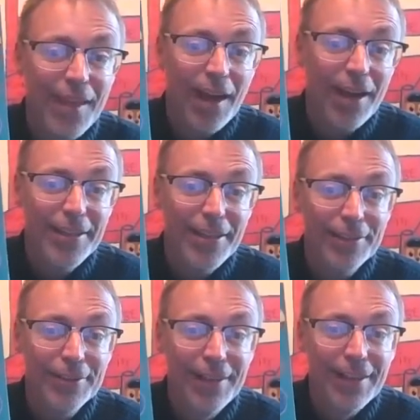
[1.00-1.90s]
Hi
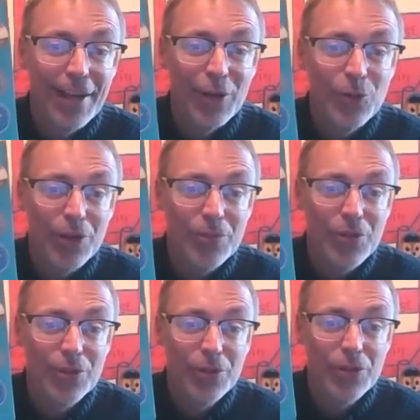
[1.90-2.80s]
there, and welcome
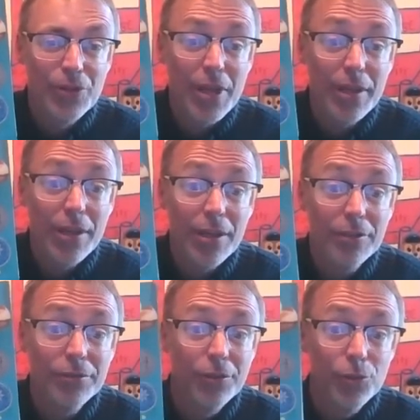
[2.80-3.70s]
to a new day
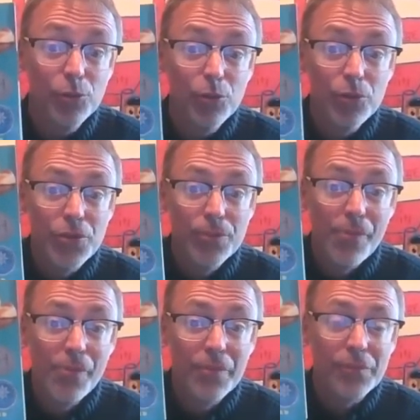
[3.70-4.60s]
of rules.
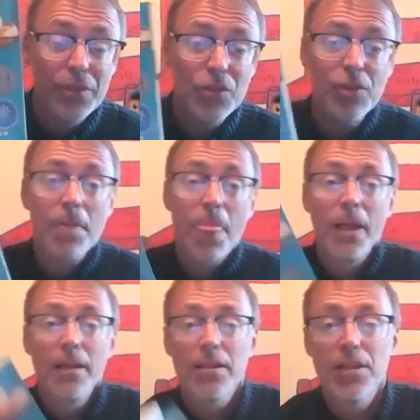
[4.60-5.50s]
So
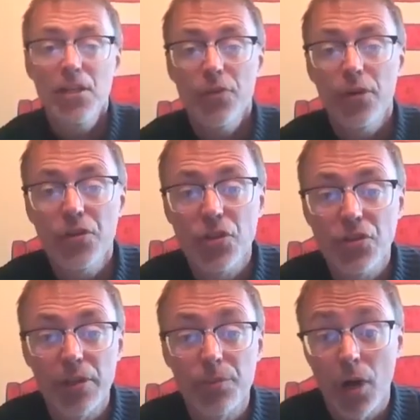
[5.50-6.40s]
today's focus is
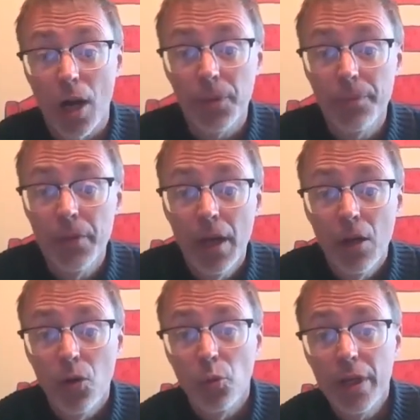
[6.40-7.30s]
on problem.
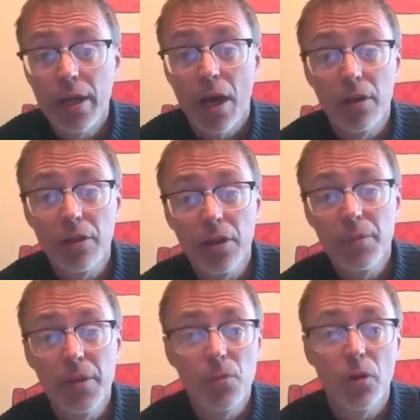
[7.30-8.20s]
We are a little
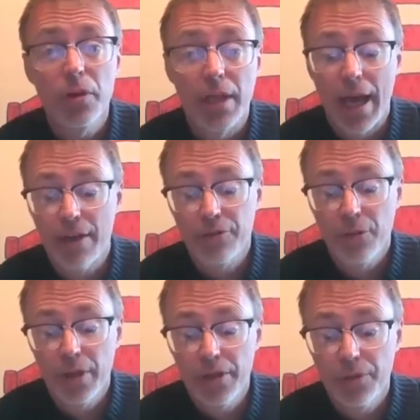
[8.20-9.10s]
bit more than
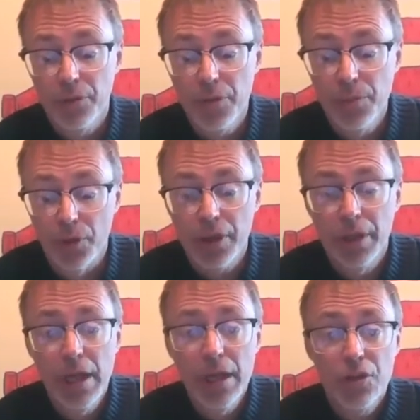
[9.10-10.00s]
halfway through the book.
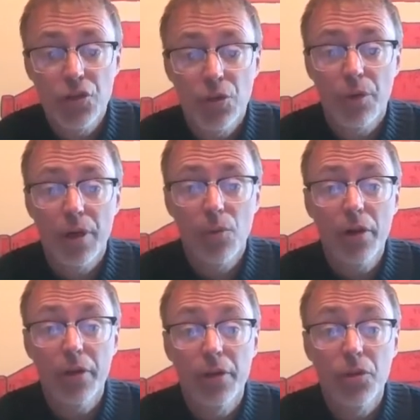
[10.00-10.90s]
So what I
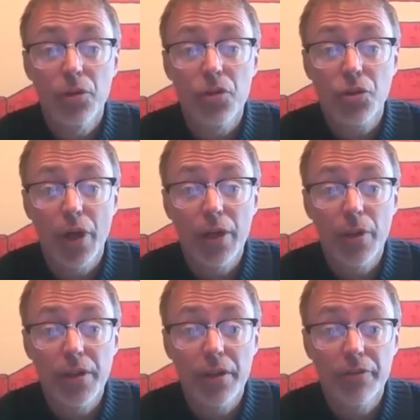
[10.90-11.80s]
want you to do is try to
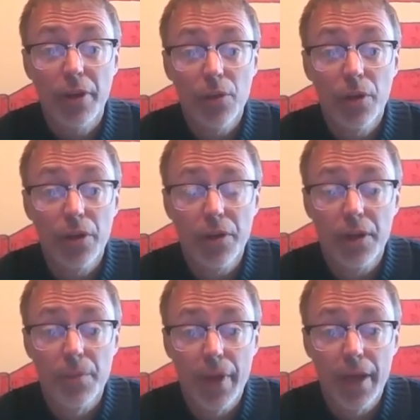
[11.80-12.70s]
identify what you think
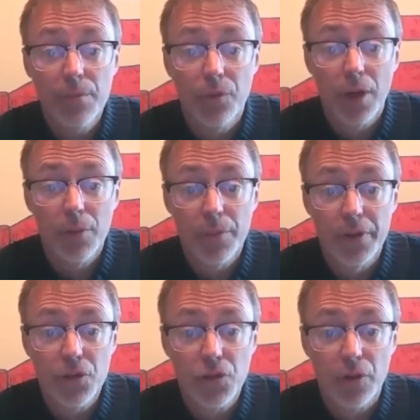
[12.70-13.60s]
the main problem in
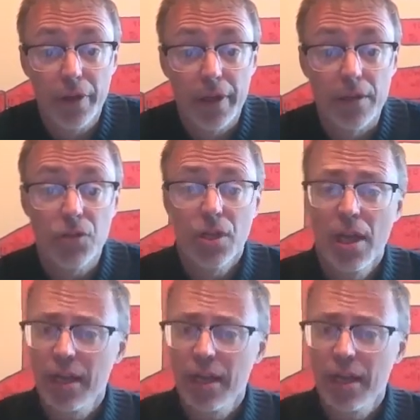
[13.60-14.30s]
the story is.